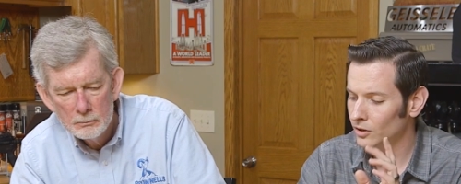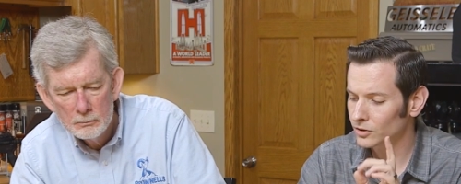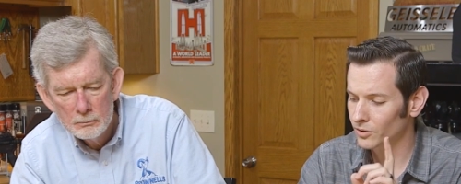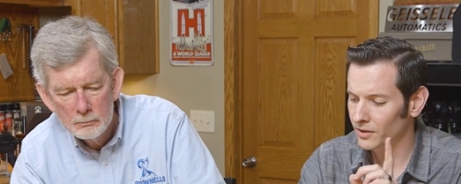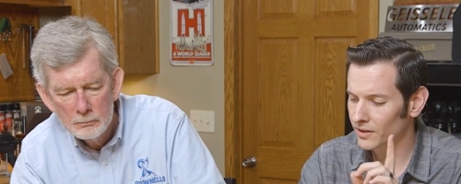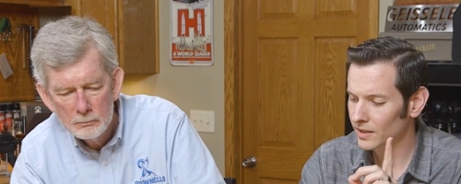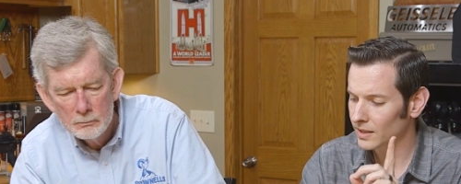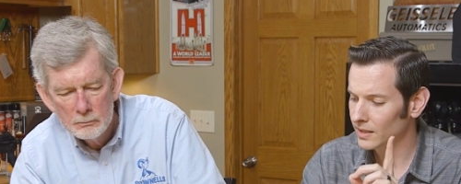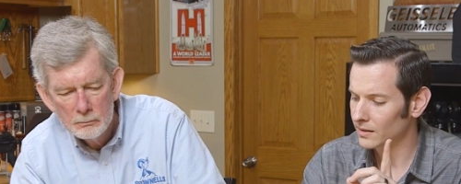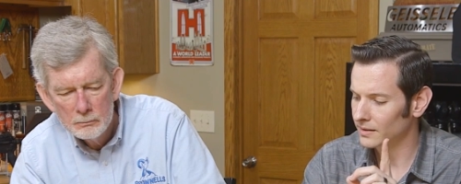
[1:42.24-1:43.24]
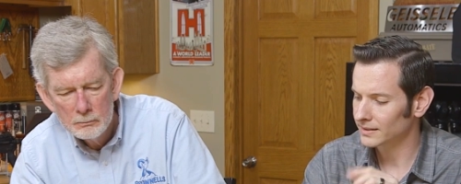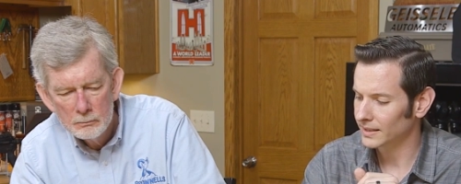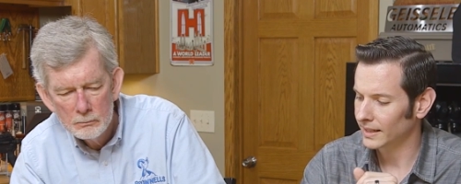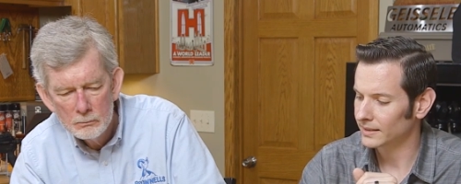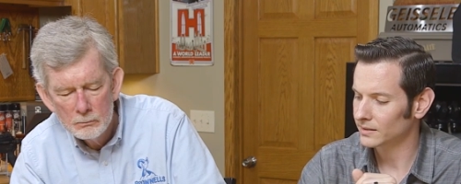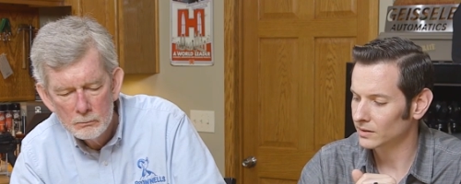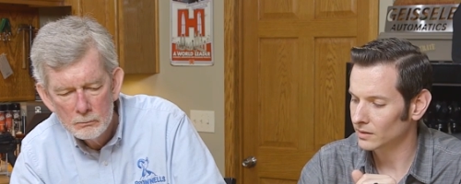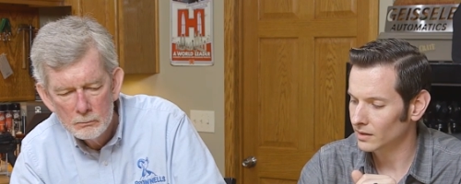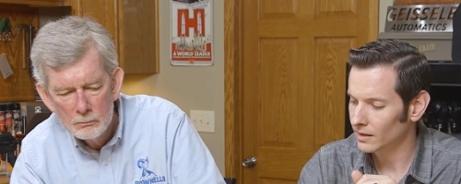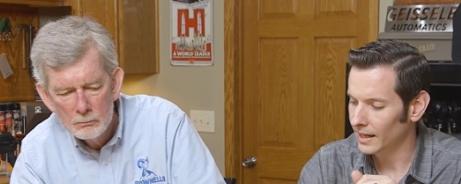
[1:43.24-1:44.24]
Speaker 1: So the thing here is that
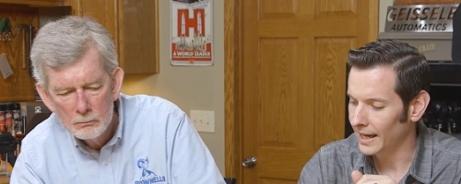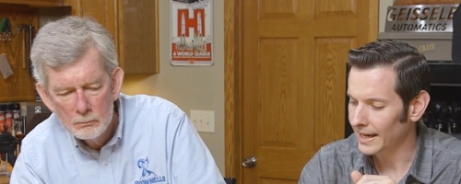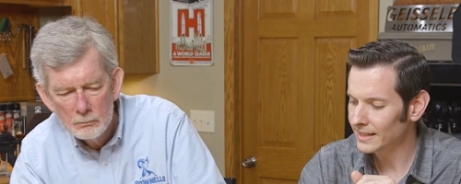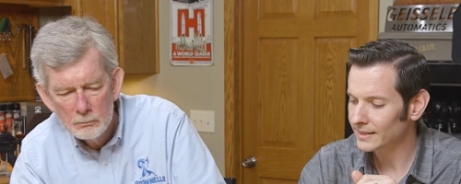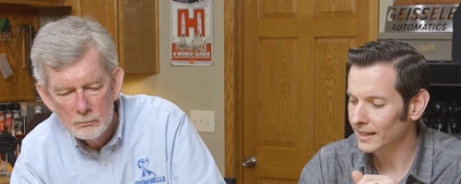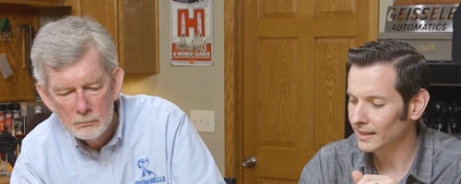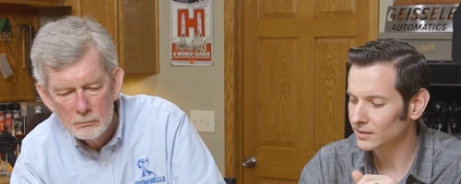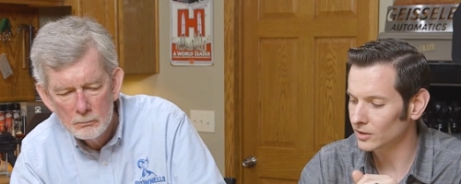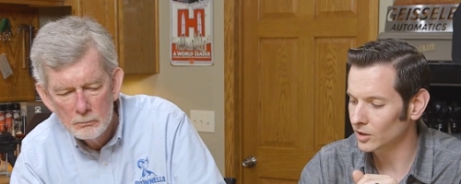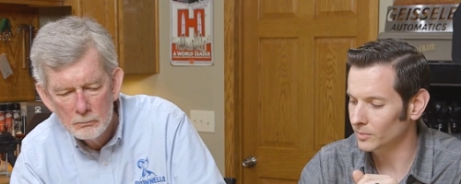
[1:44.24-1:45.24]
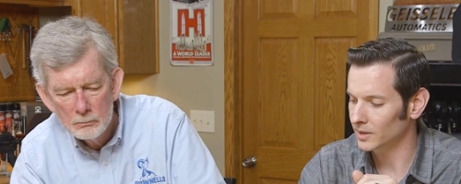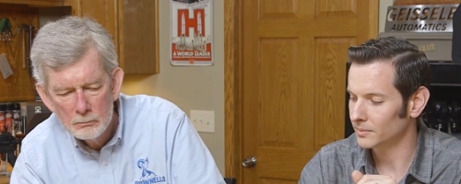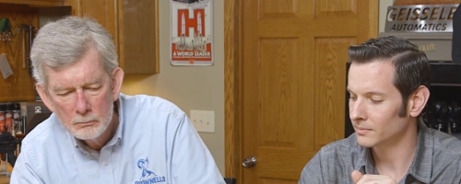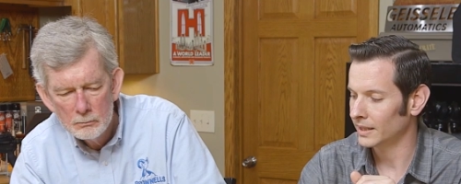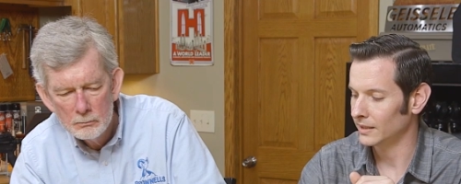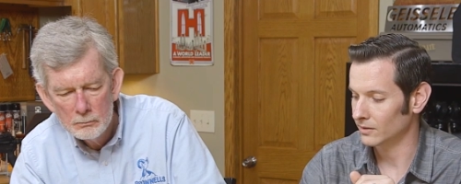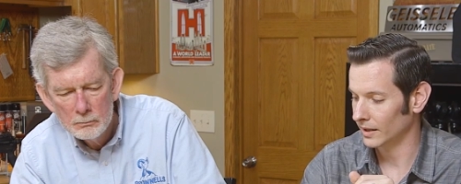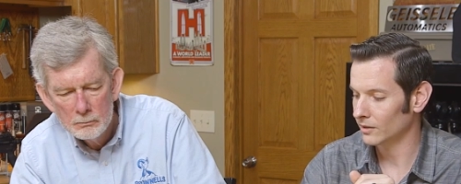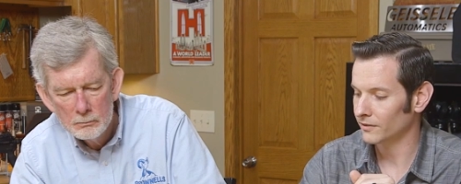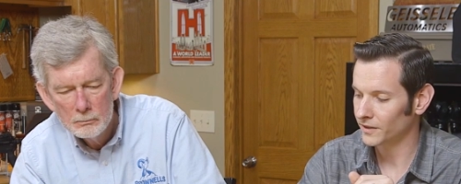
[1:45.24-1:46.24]
anodized aluminum and your
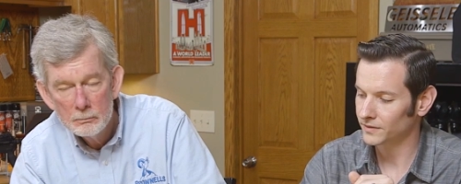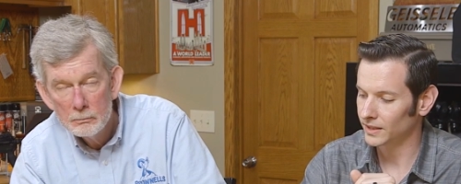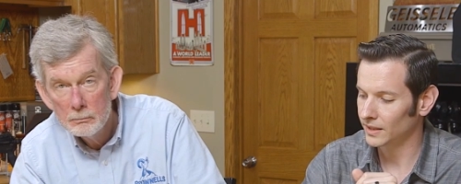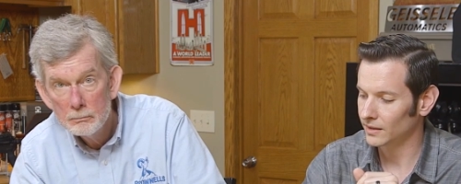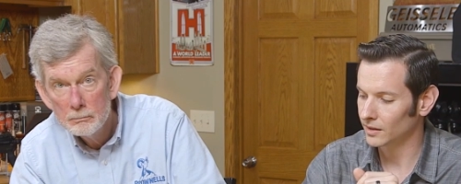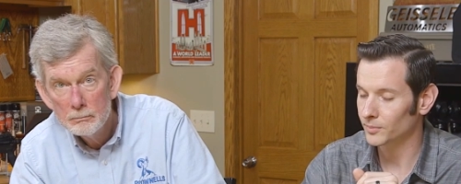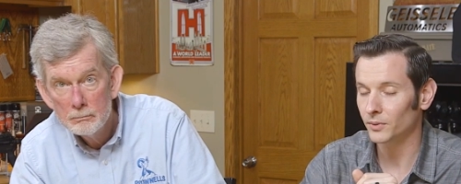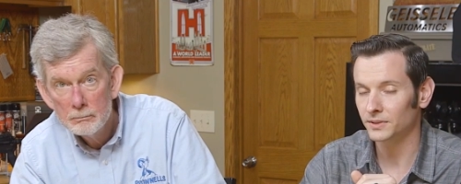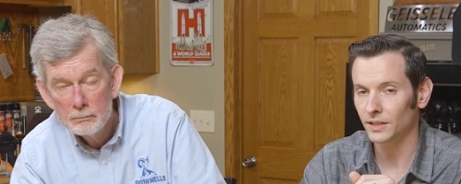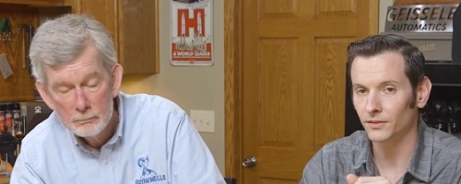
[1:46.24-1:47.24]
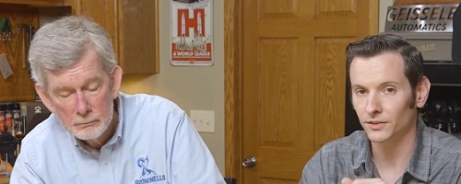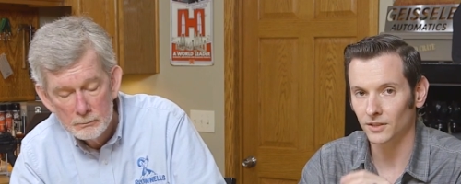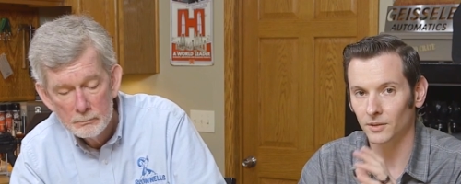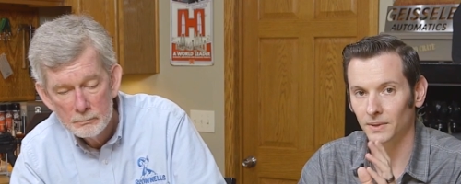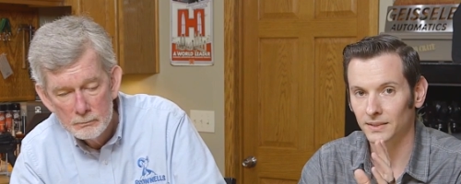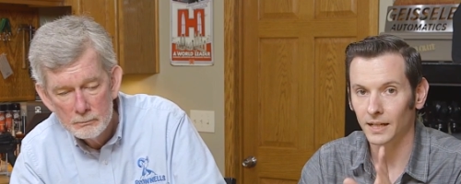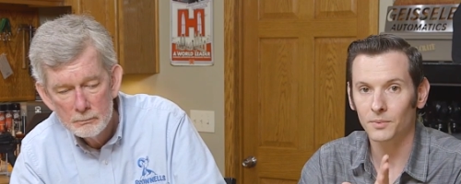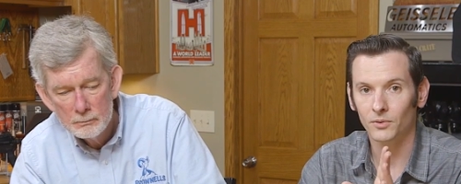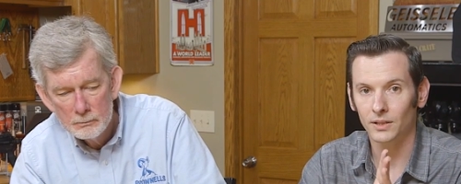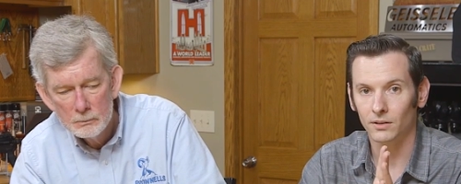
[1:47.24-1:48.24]
AR-15 upper receivers are going to be type
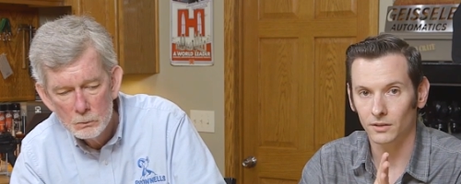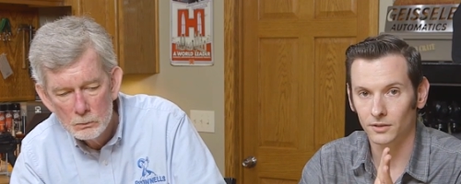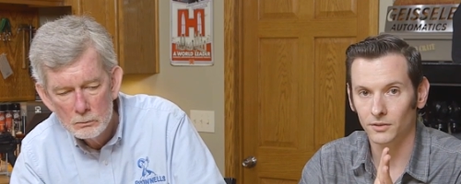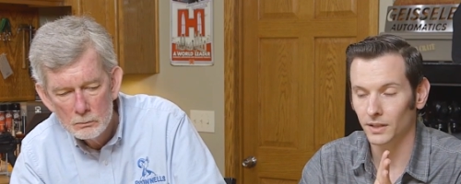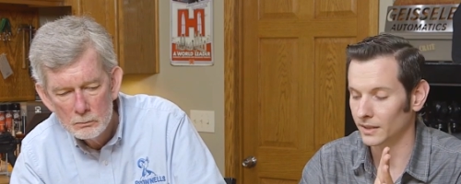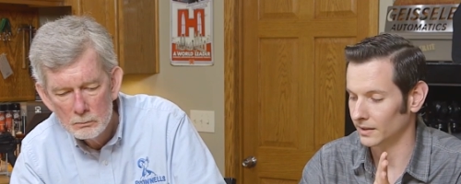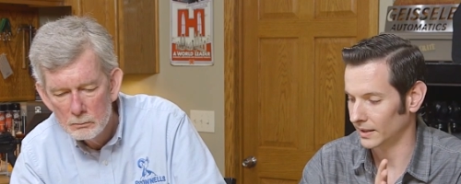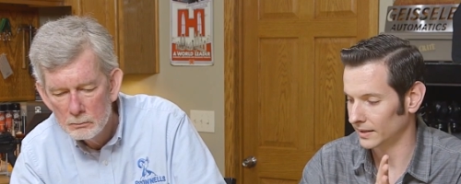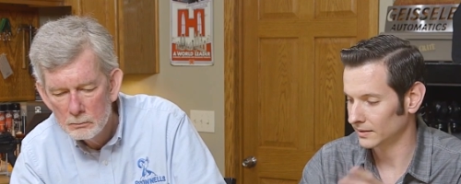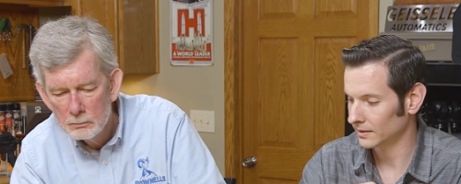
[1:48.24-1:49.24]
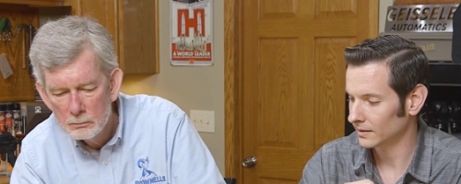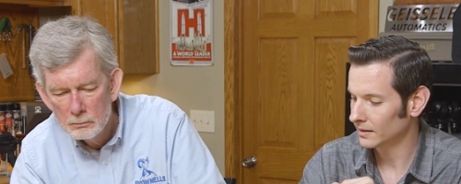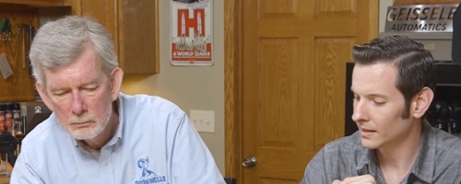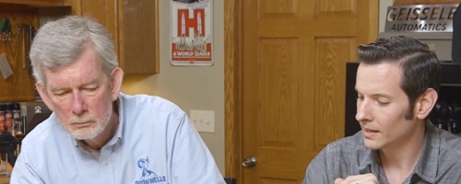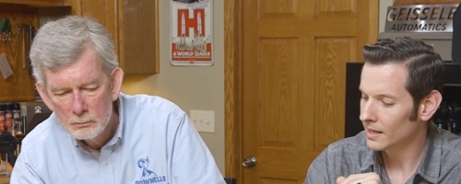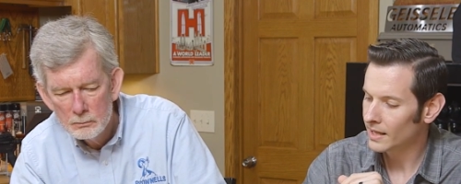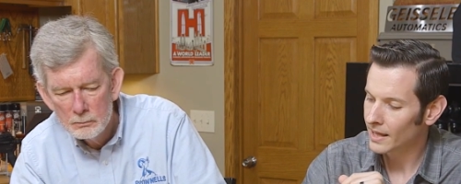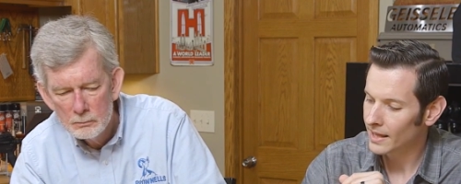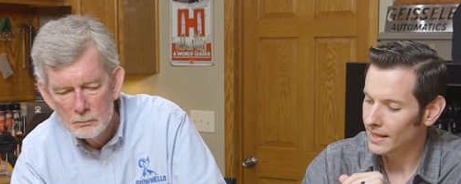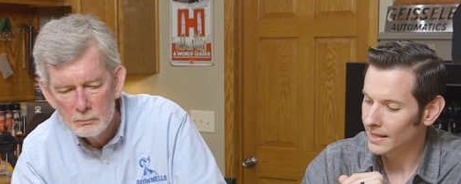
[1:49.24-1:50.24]
3 hardcoat anodized.
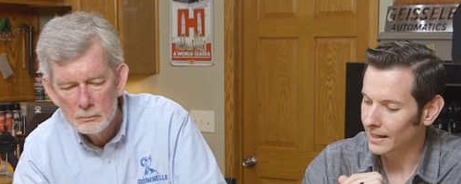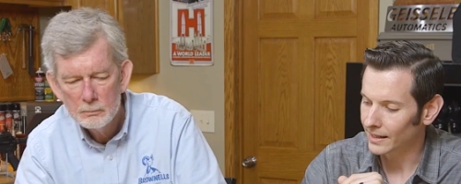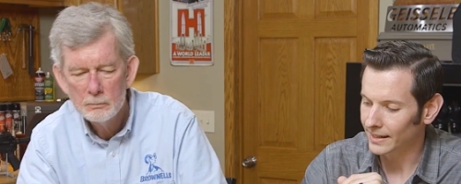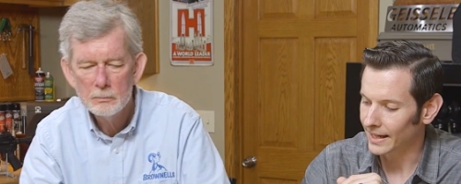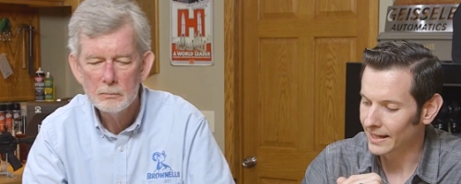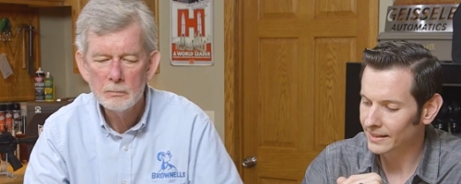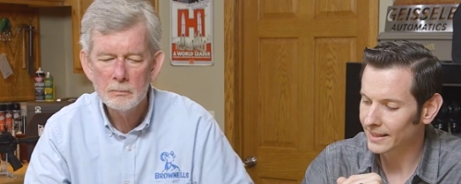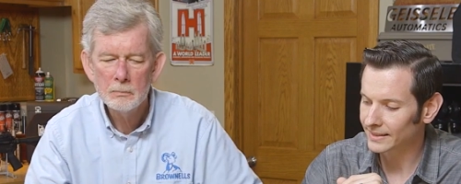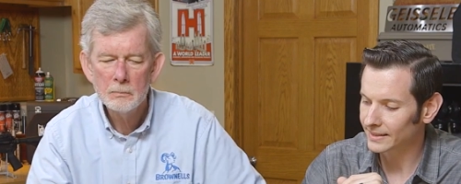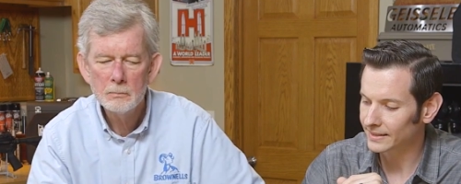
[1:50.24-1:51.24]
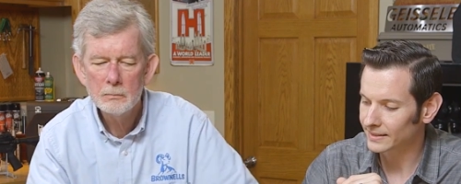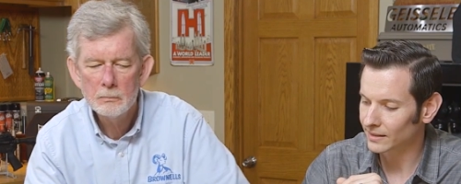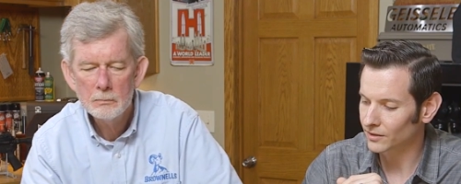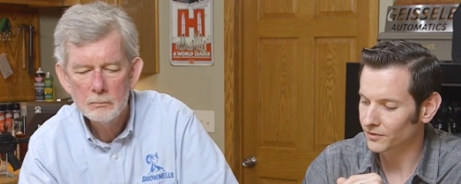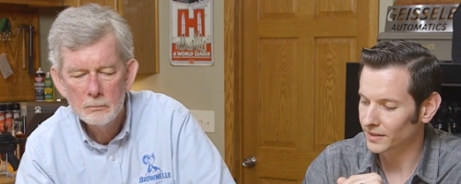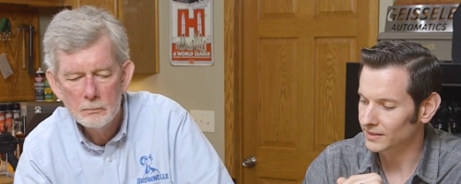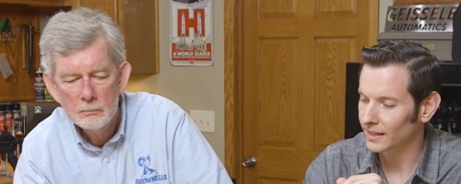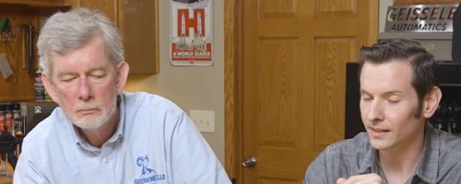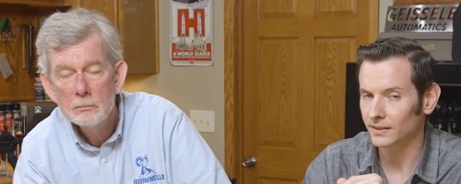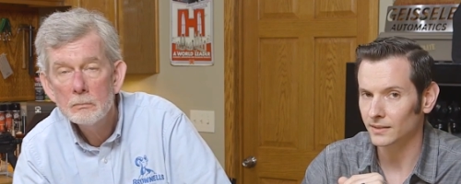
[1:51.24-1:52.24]
Anodizing itself is
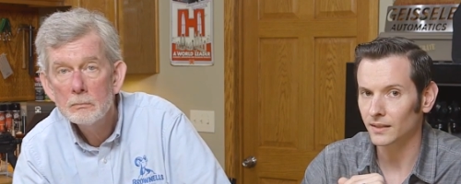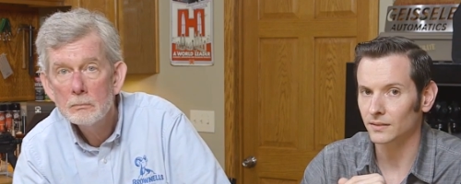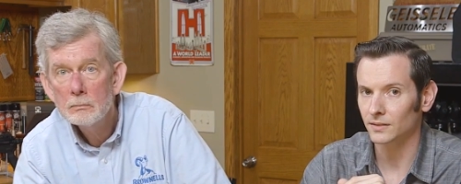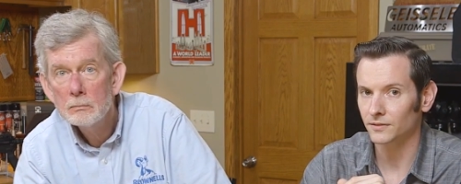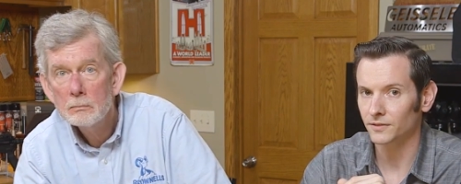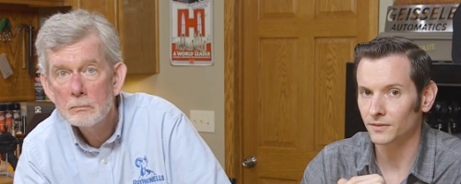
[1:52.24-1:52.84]
not conductive.